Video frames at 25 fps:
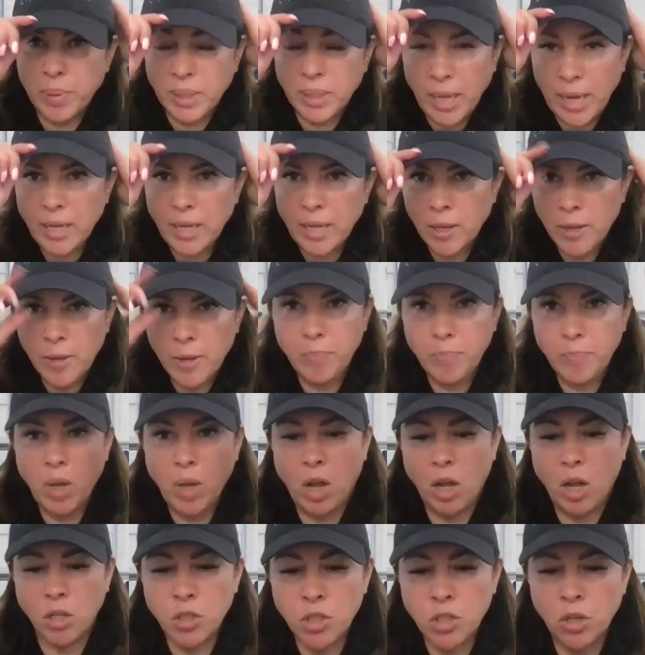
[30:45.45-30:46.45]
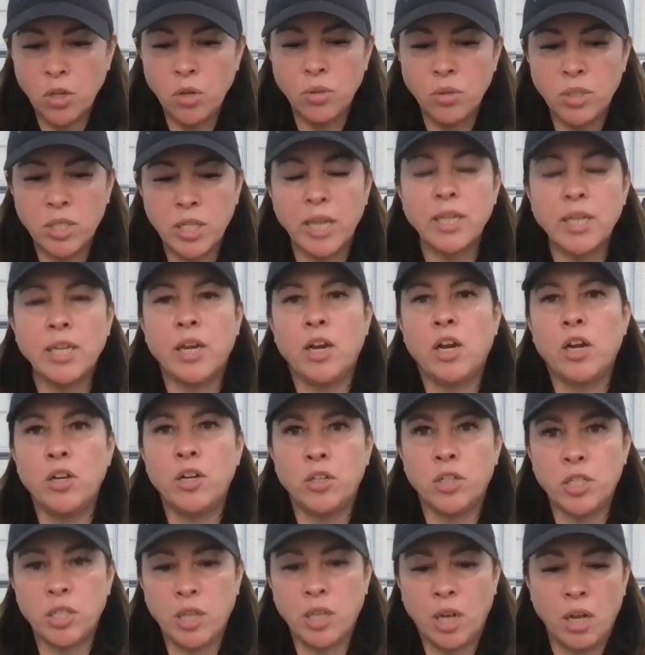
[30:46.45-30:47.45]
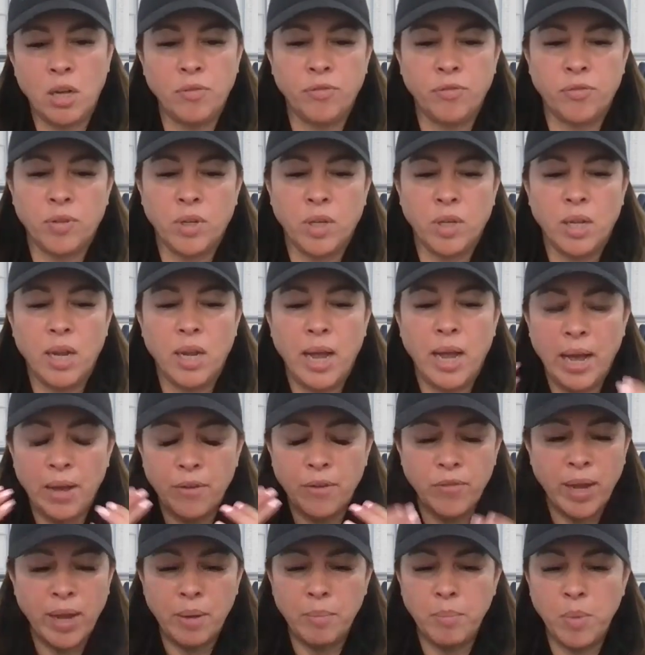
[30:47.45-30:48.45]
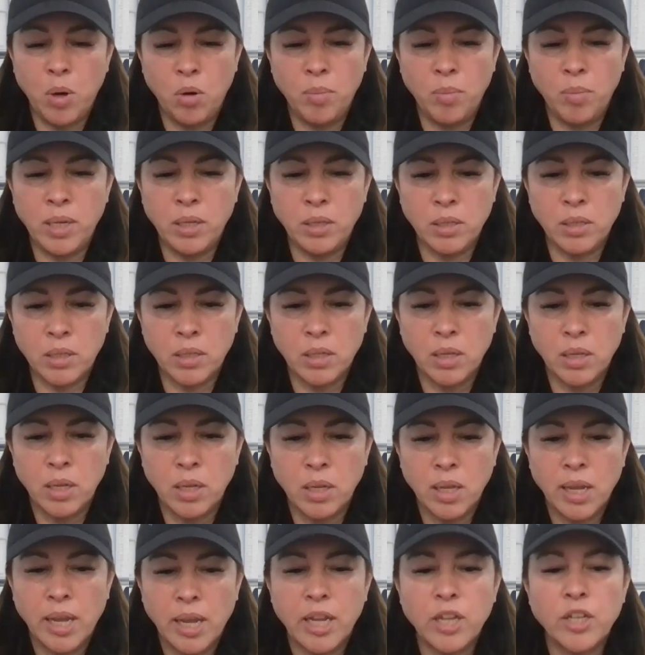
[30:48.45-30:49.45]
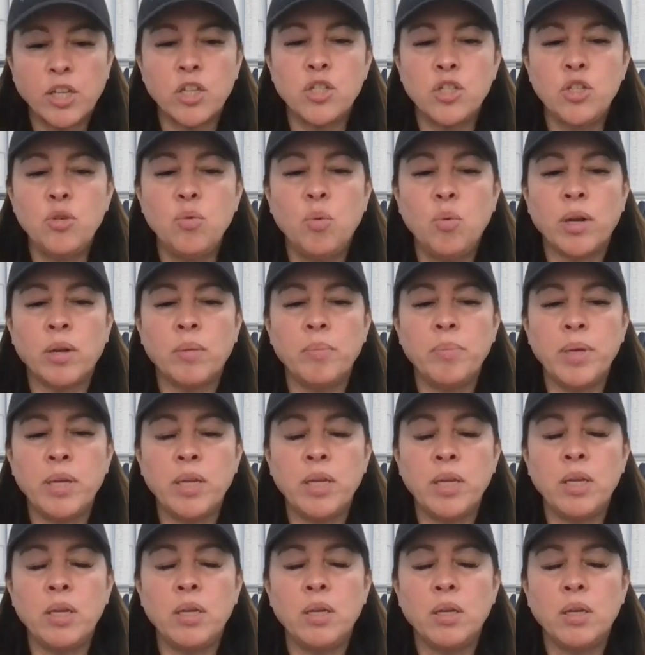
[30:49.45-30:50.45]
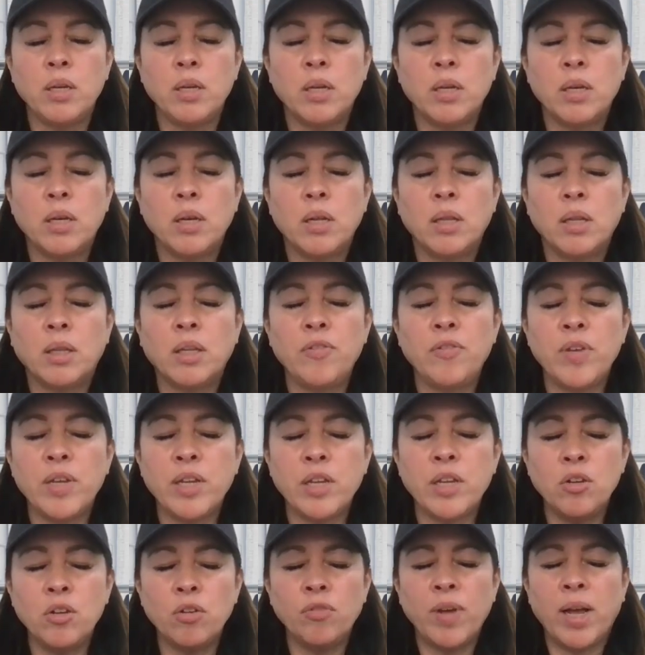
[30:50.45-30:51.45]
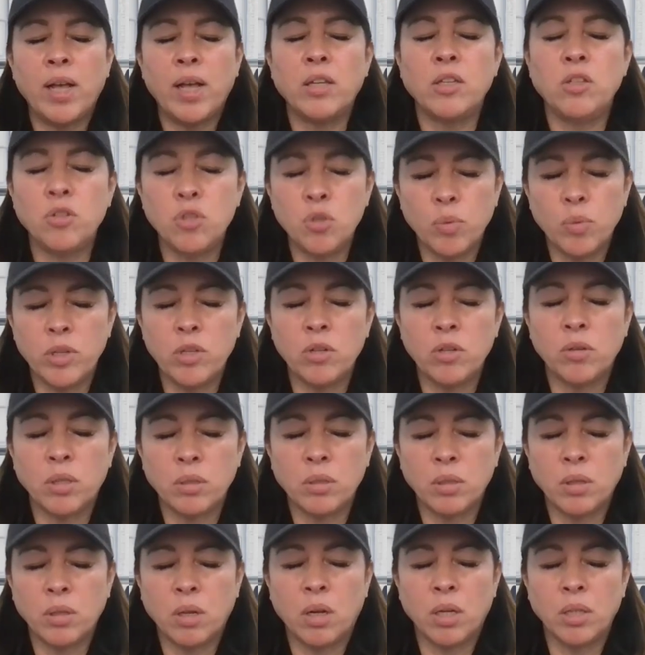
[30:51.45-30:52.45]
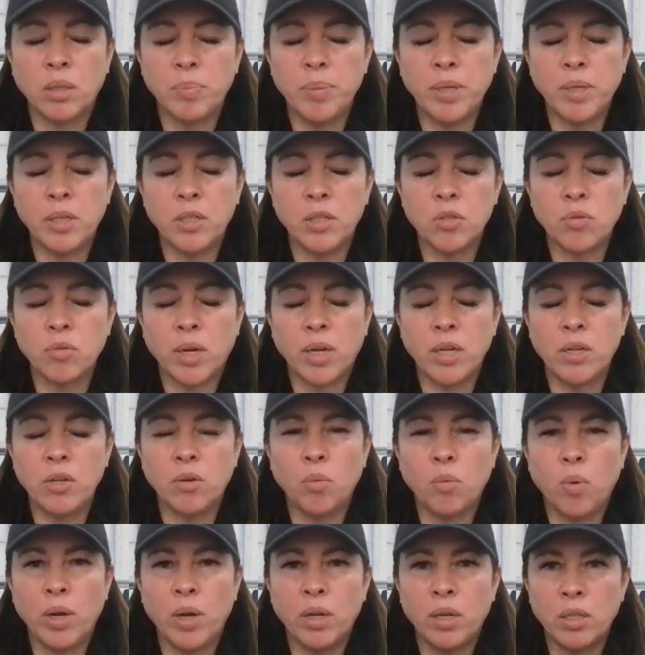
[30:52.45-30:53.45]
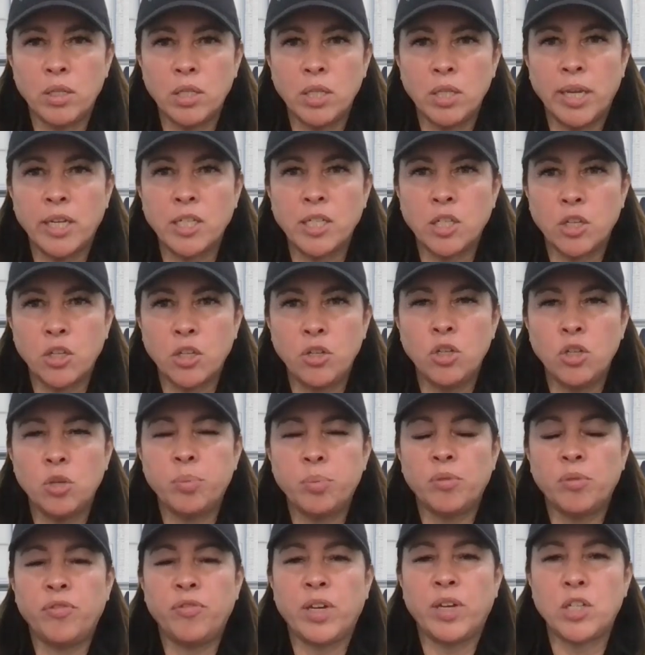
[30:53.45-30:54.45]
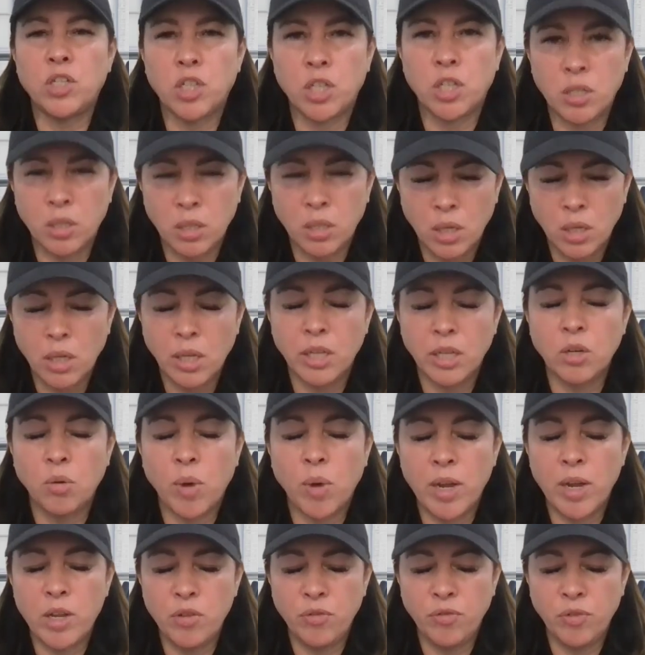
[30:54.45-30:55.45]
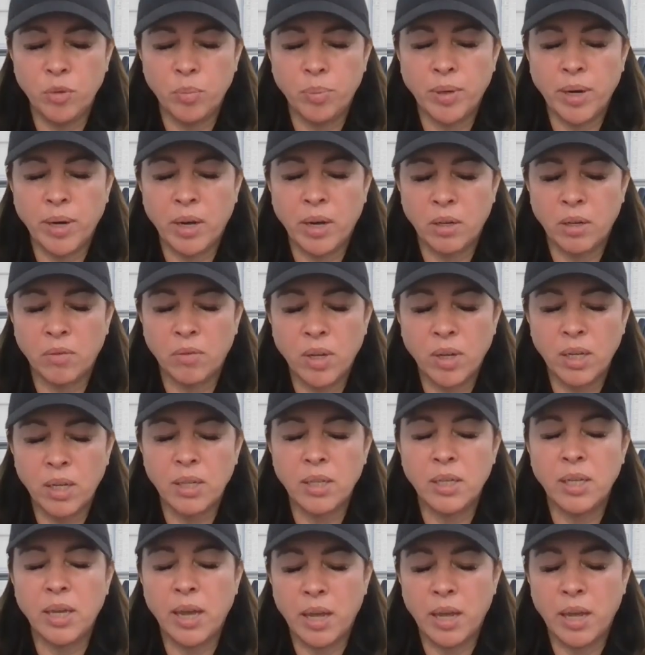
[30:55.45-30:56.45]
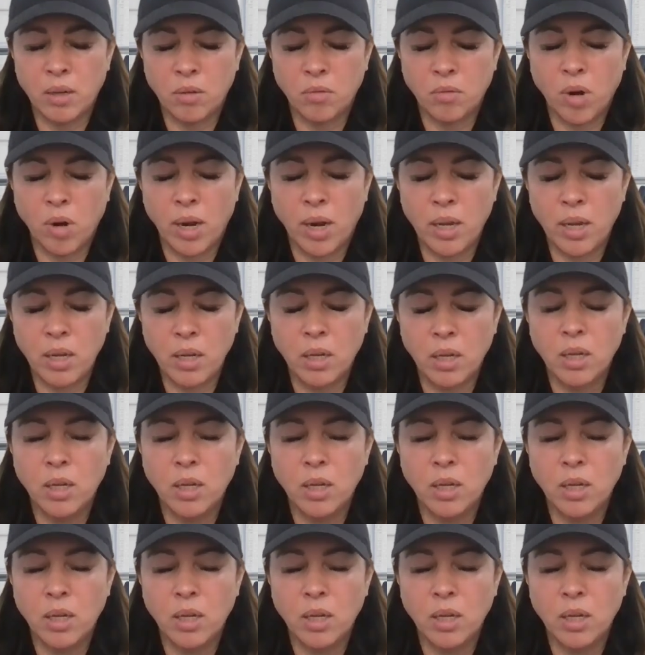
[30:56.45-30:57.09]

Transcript: But like also take care of yourself, have that moment because you want to be living in your values when you're on the pitch, right? You want to execute your profession in a way you feel proud of again, right?